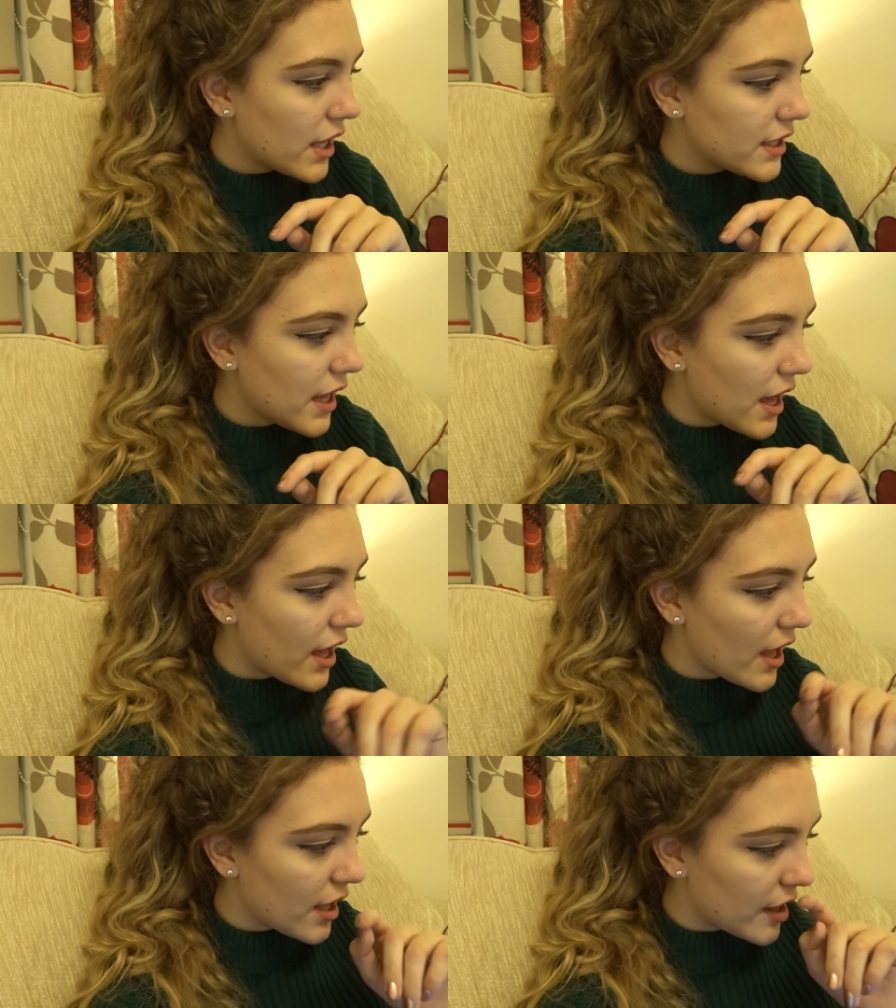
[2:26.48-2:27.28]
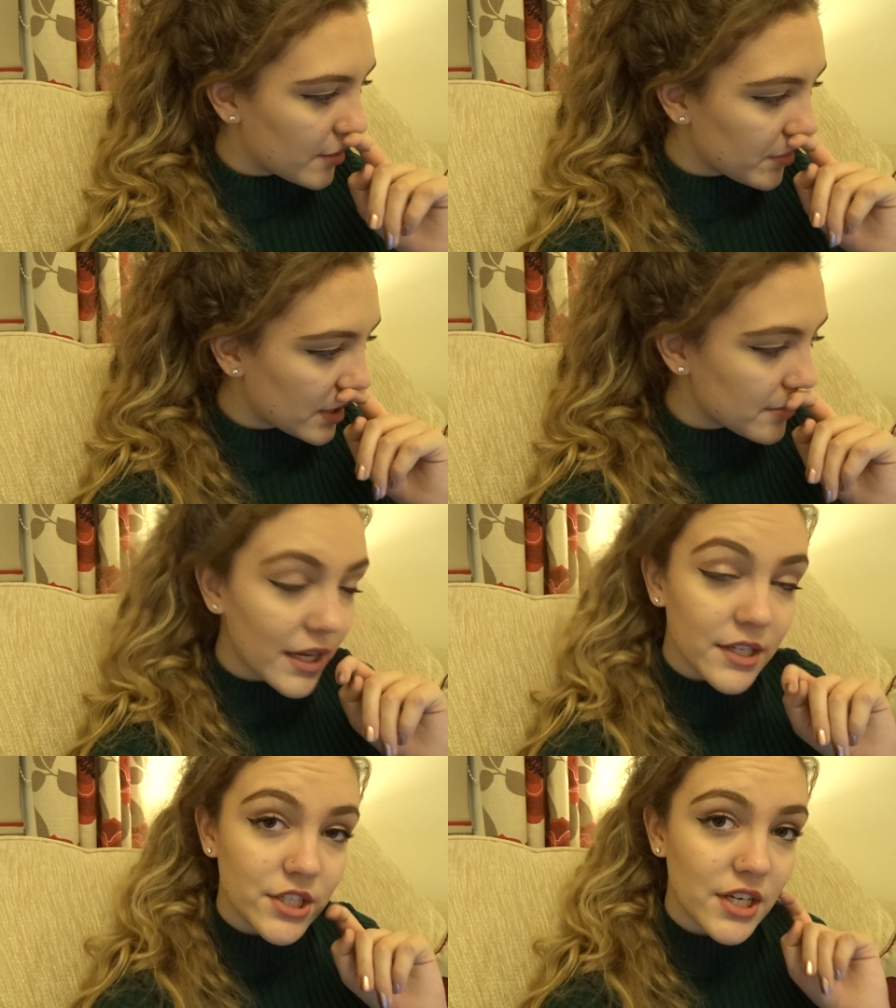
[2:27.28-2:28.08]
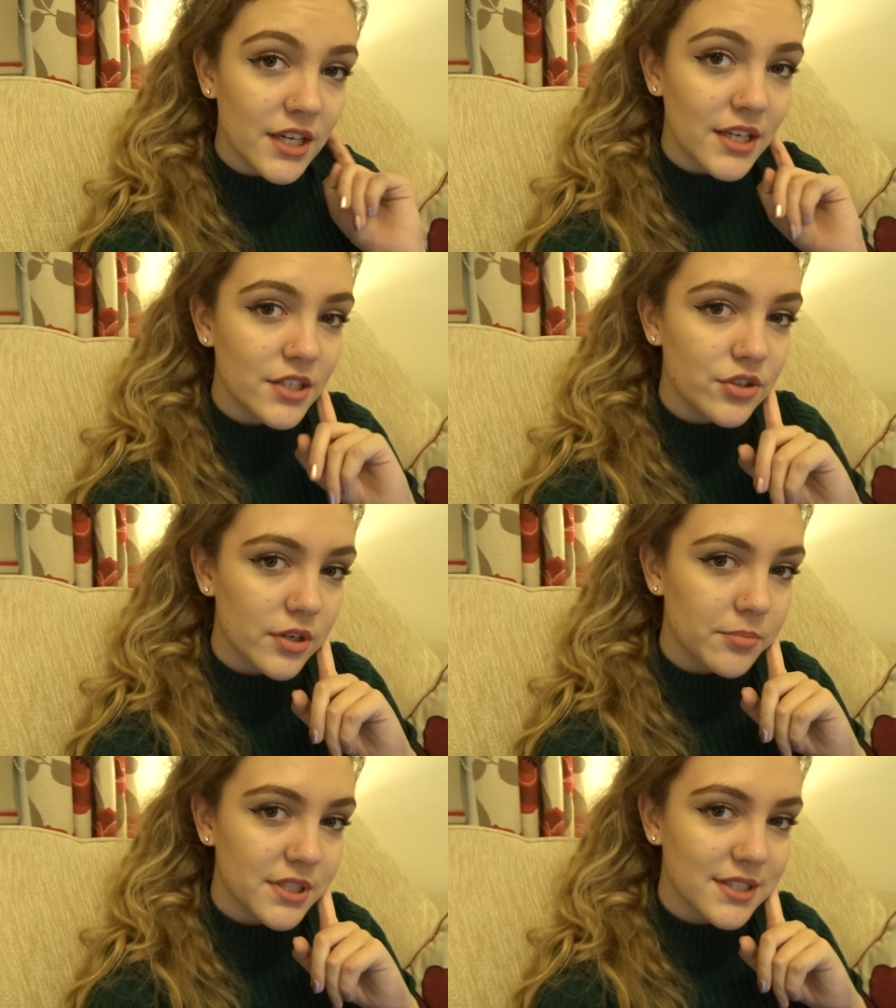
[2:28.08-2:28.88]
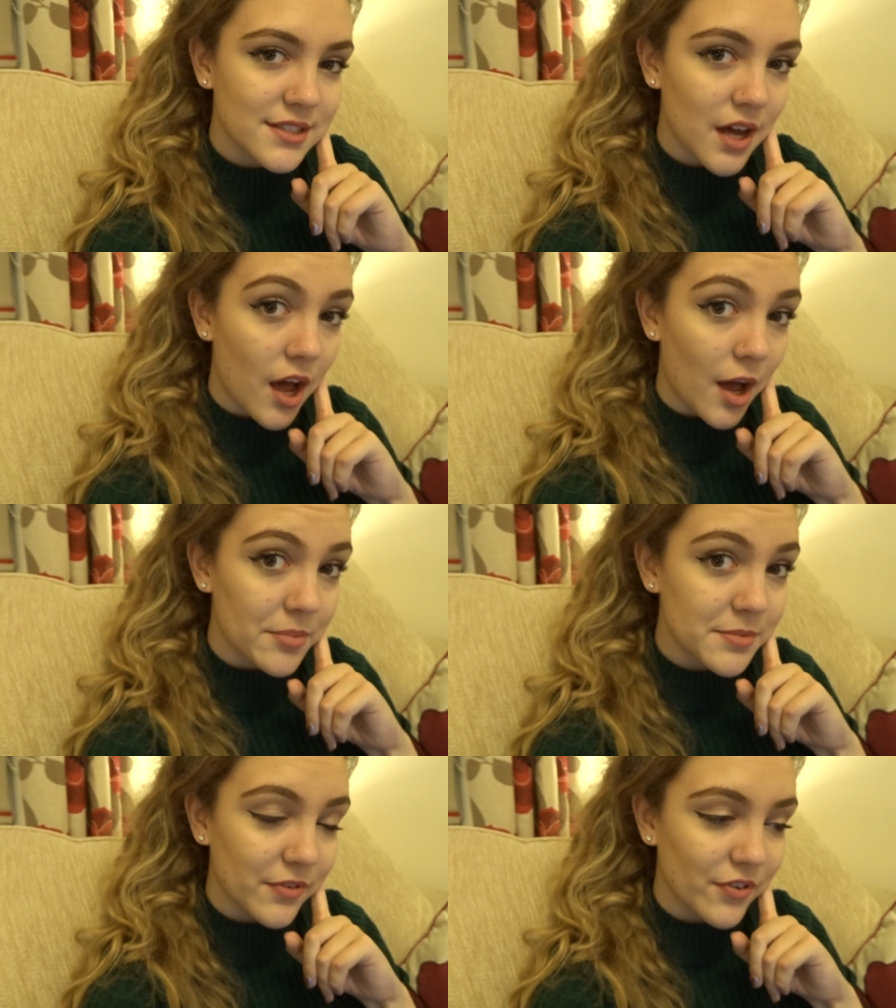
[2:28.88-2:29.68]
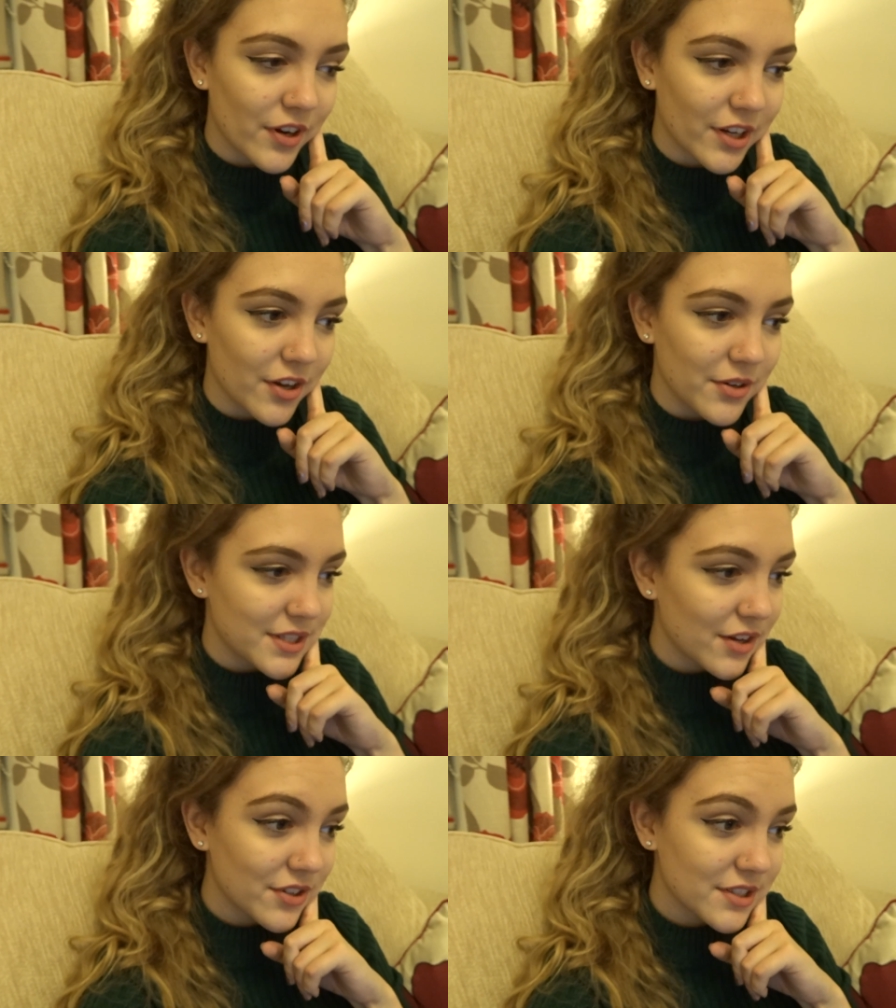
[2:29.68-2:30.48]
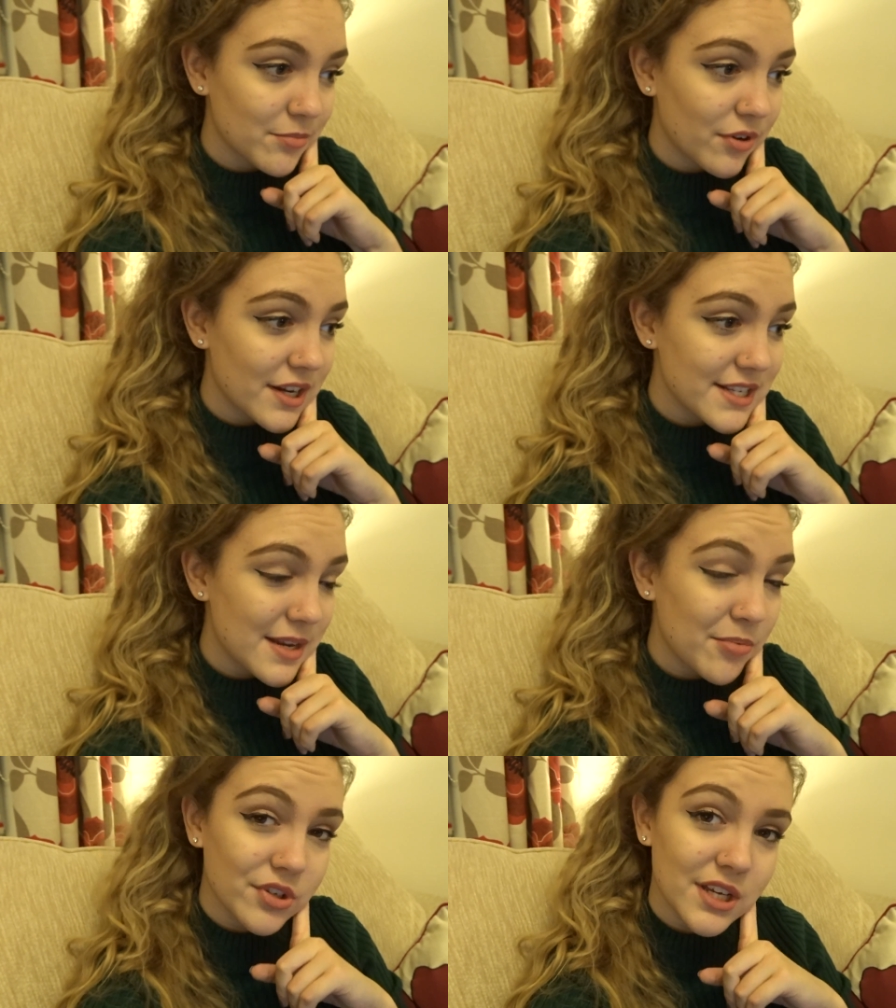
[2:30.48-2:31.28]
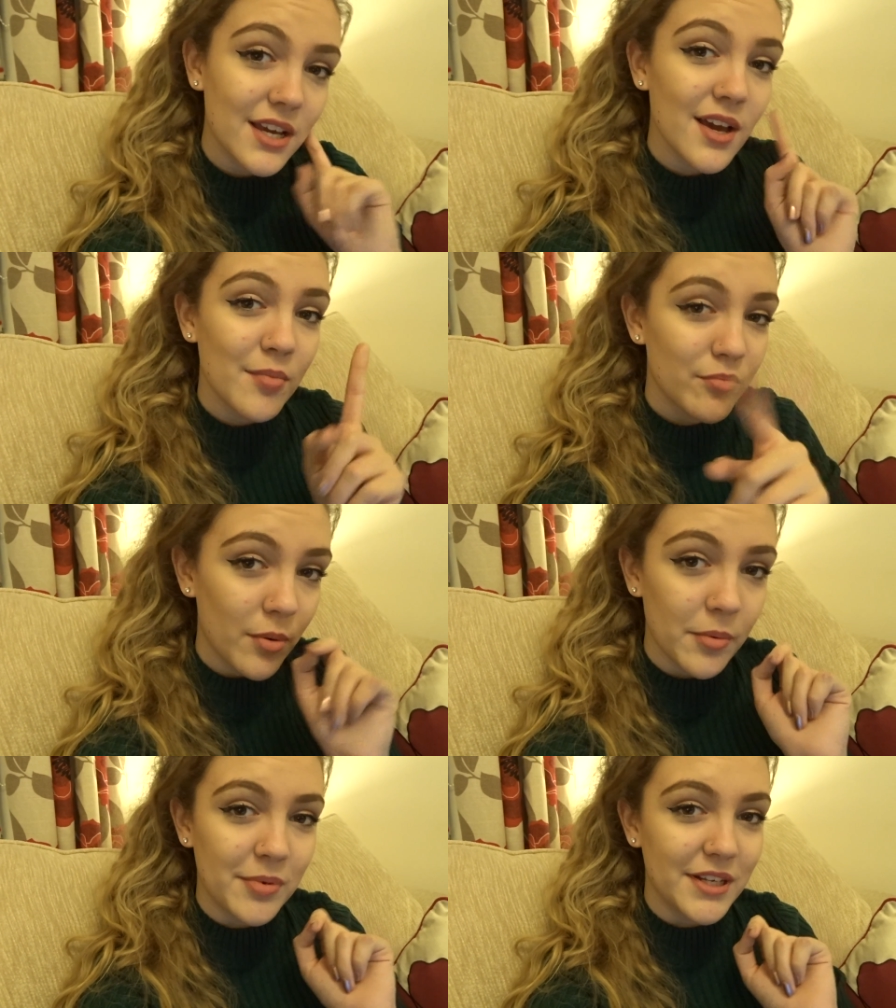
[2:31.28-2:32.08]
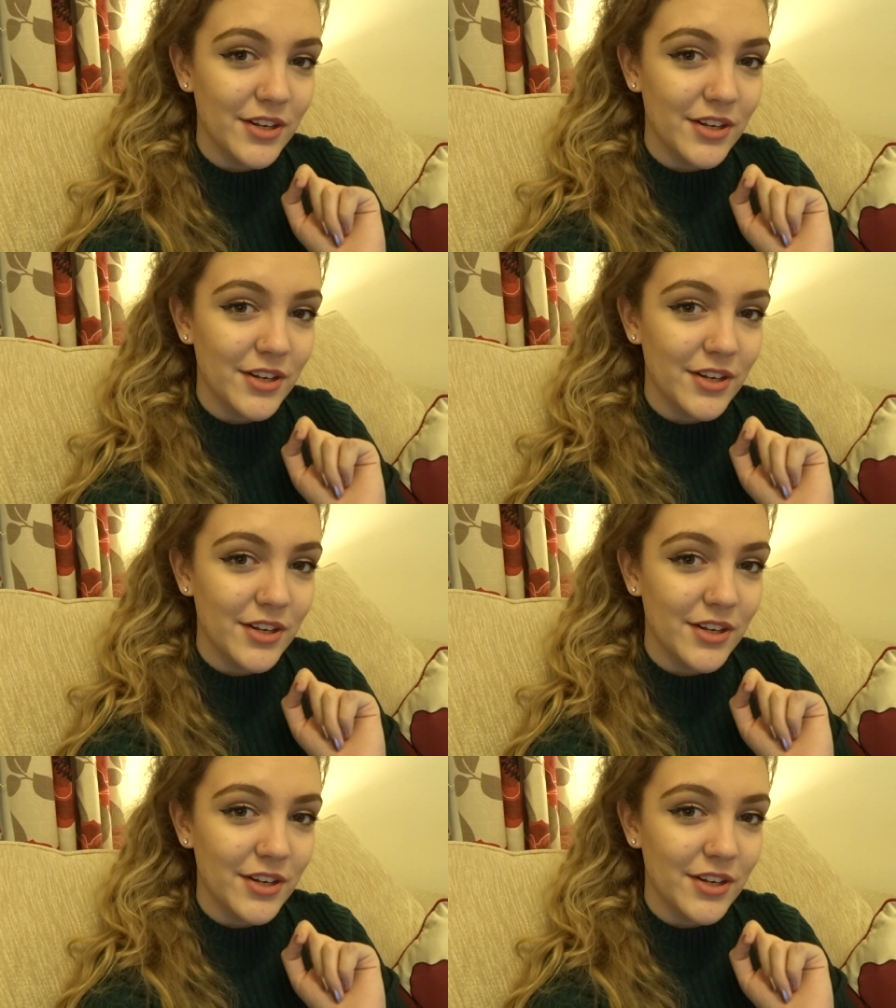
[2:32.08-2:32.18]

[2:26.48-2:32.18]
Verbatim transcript: yeah i uh, might make a cheeky trip to starbs before i go is that gonna surprise anybody Probably